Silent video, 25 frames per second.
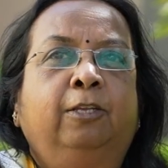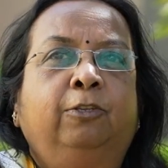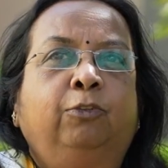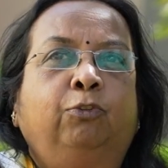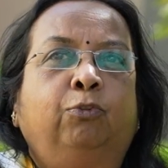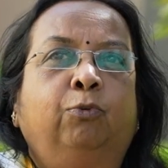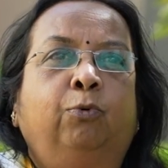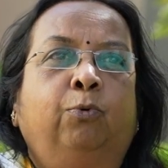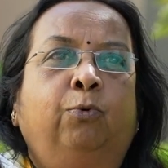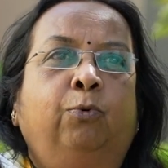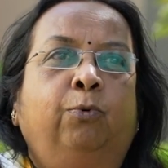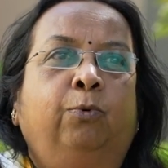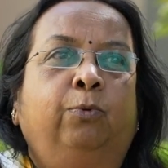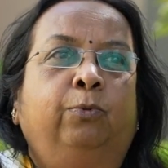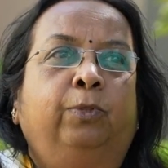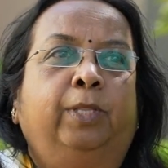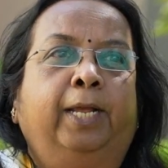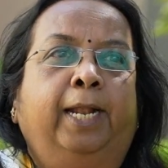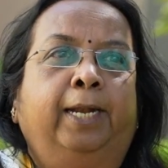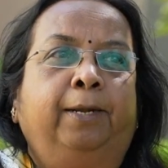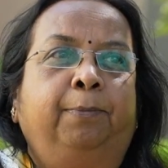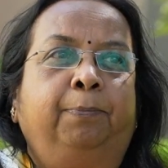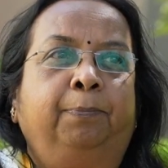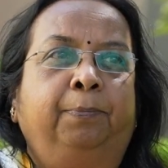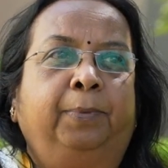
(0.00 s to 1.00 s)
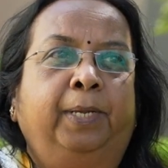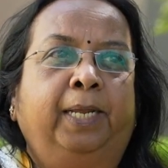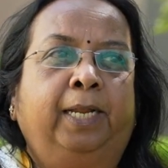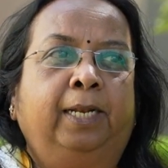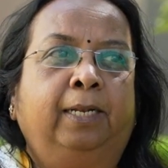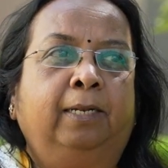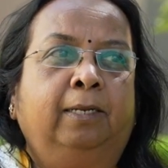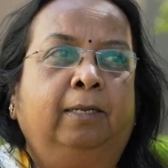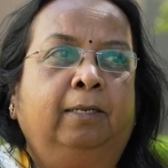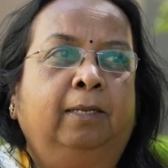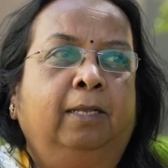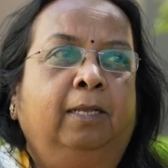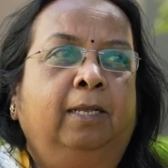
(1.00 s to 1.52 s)
So that
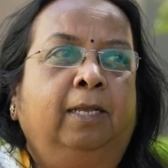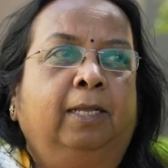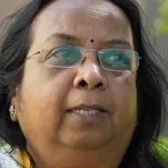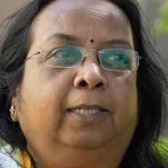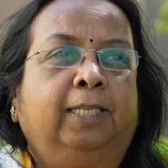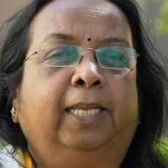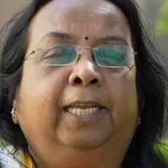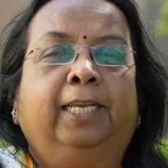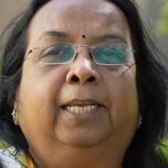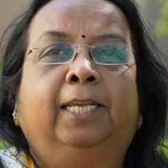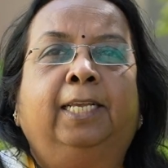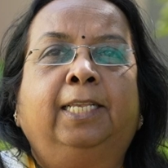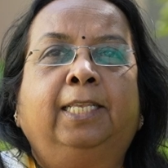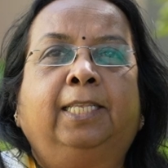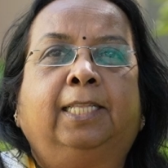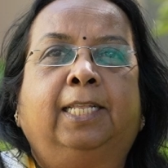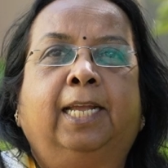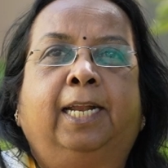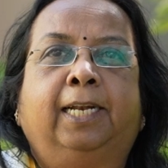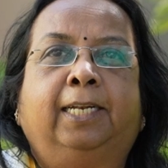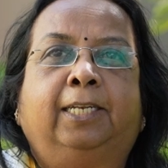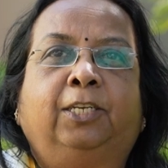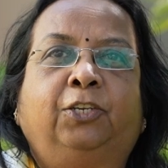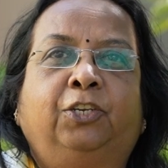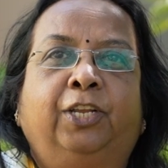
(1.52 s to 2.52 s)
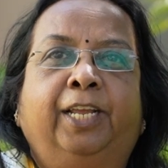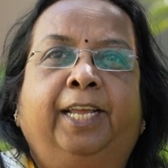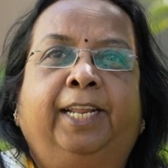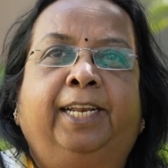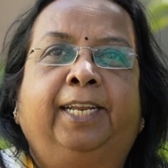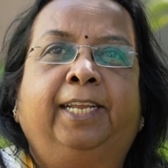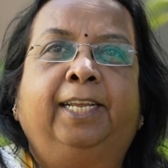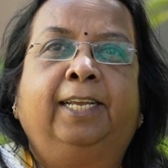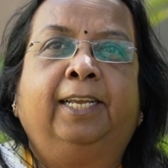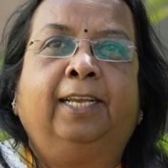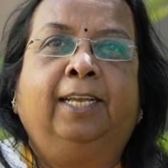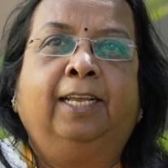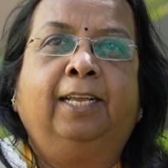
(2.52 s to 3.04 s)
main thing is that
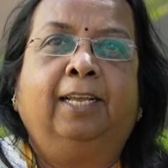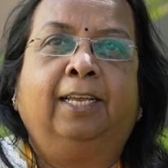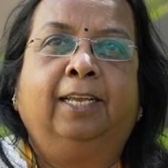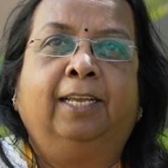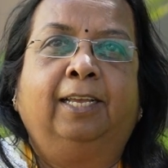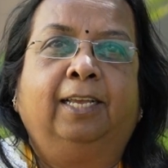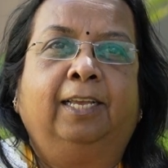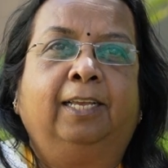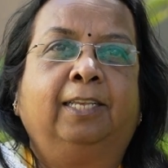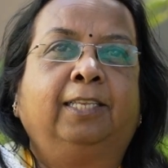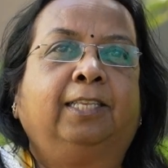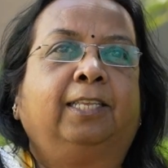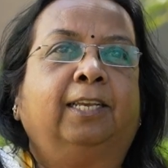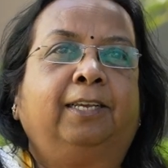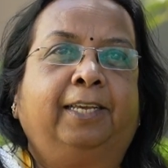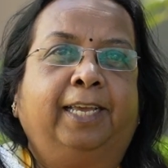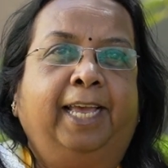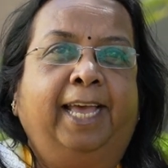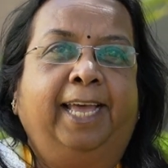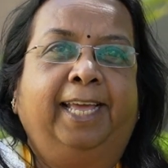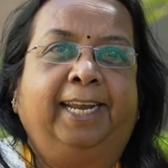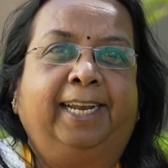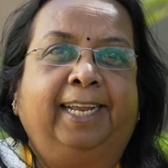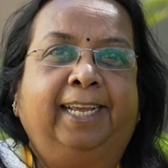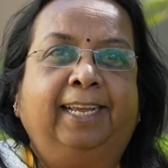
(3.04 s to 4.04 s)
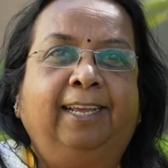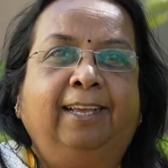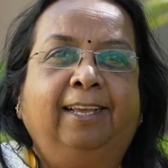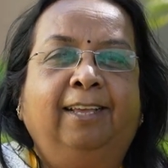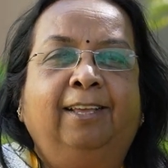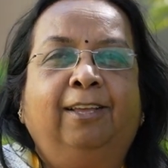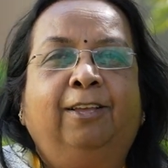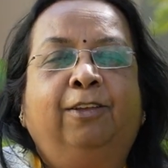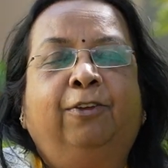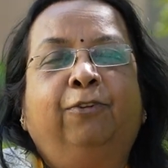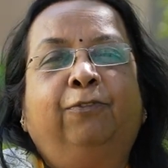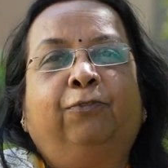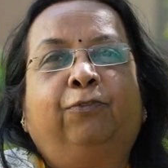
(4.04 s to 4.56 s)
sharing is a caring
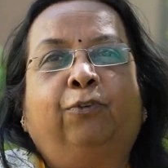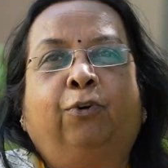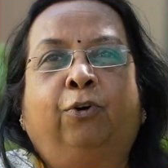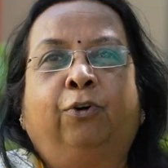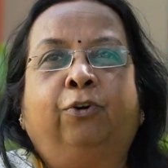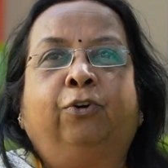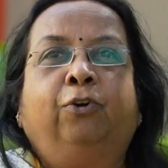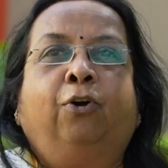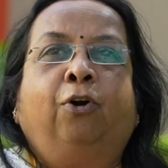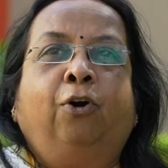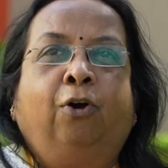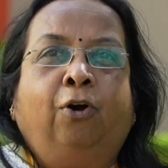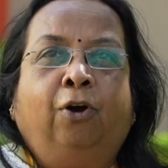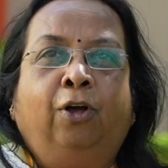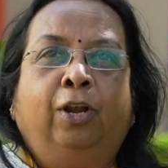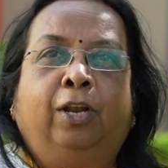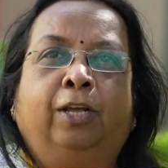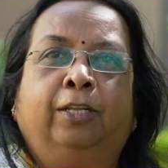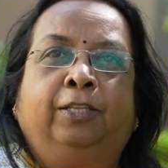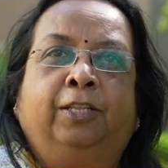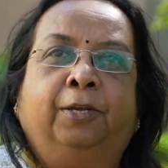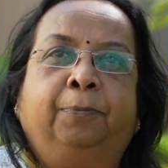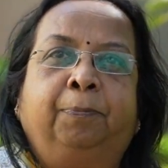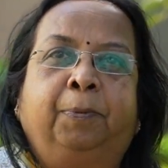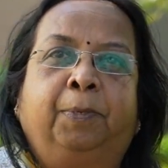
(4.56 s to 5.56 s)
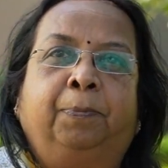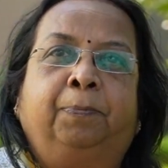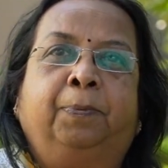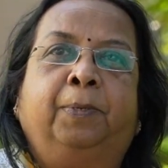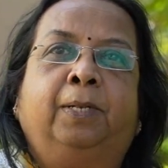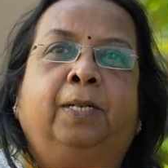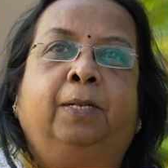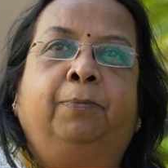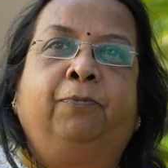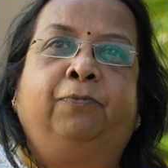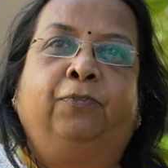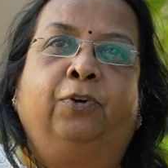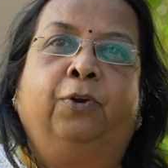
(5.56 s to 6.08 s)
for all other
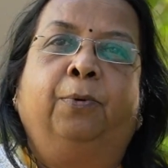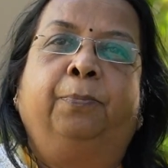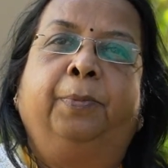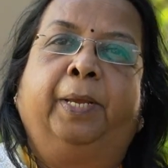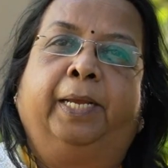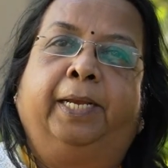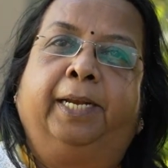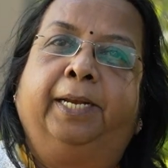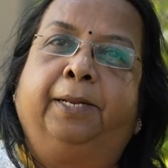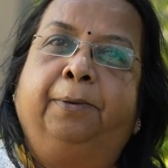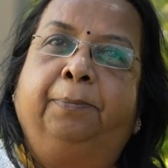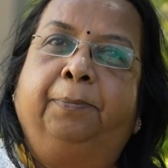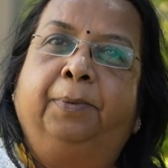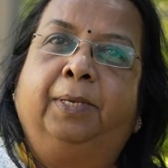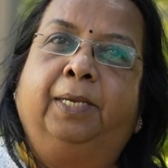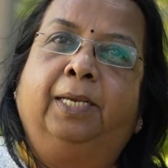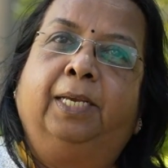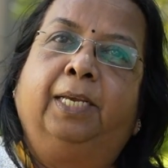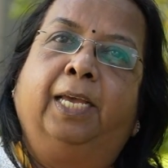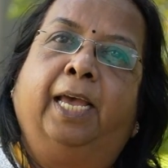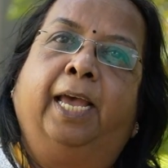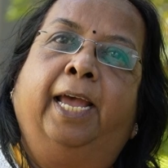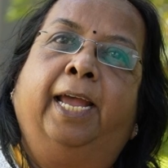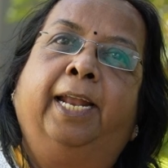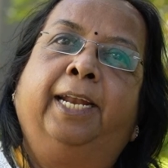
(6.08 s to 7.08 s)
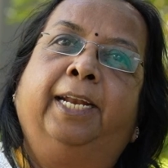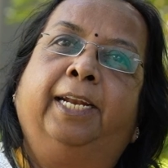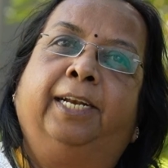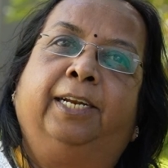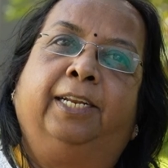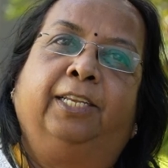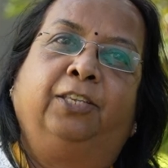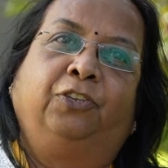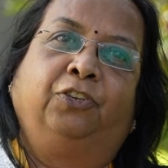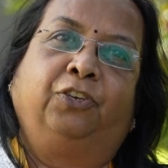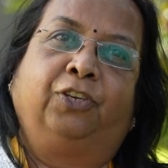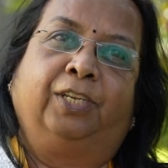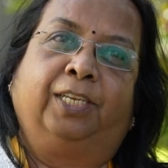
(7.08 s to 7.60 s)
people from academic and
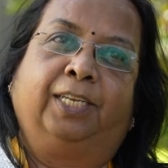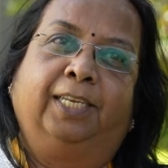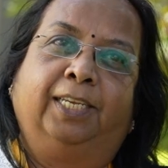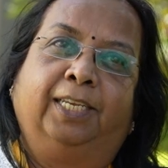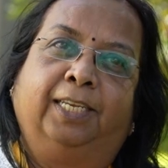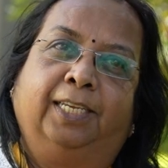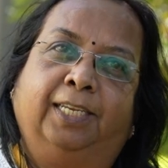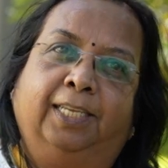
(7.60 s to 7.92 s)
industry.